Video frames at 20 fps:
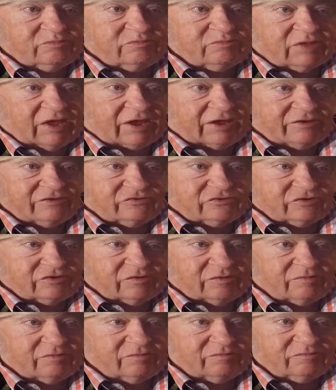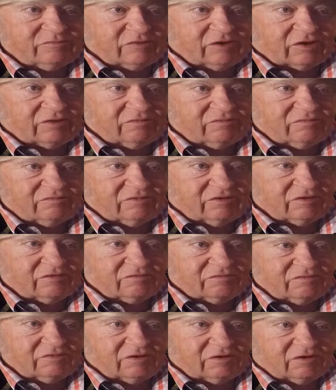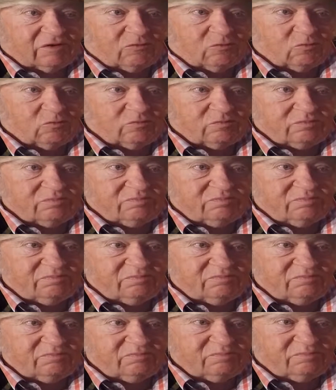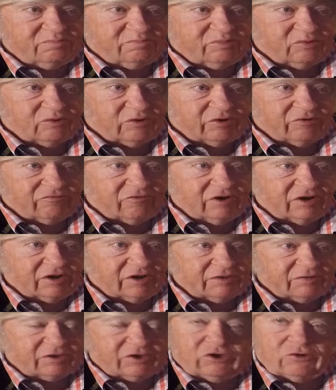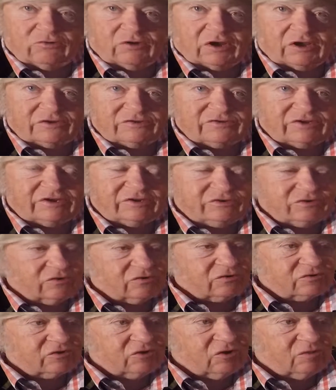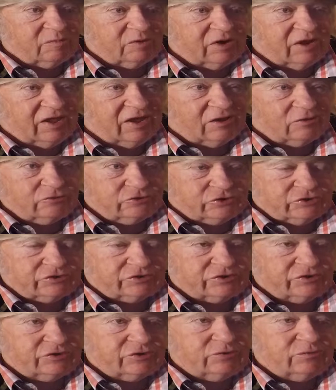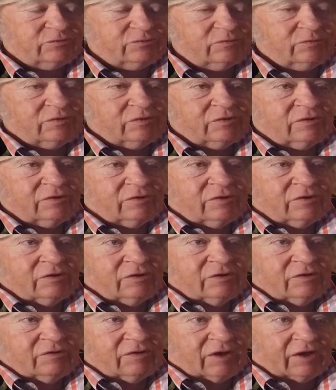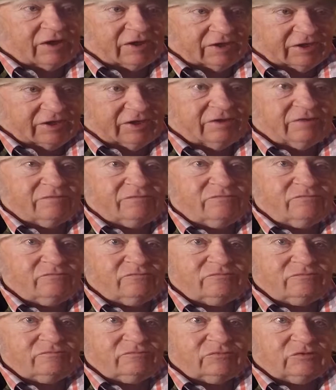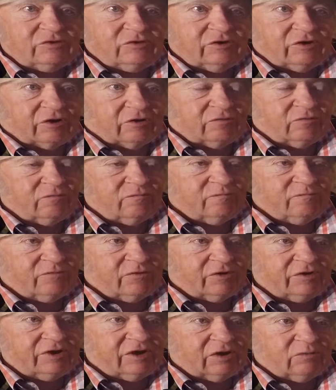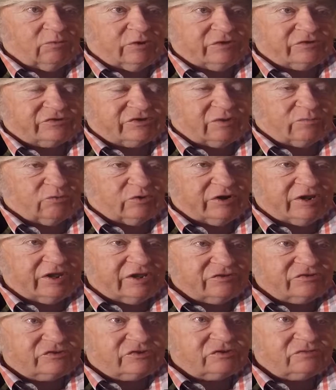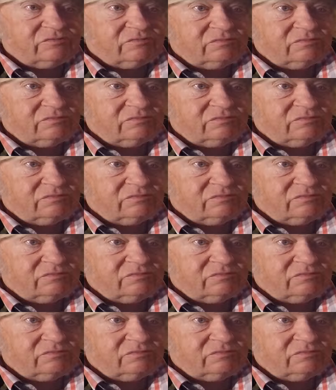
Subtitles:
that is the whole point, really. QRZ.com allows you to do find out where someone is